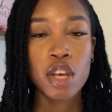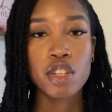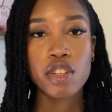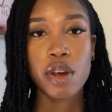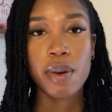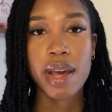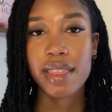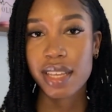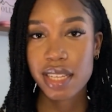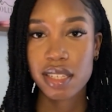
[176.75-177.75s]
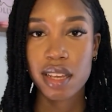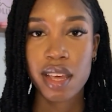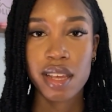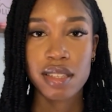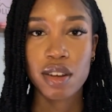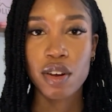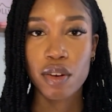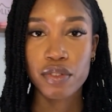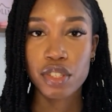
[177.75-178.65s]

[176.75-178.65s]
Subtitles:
So I think it's a case of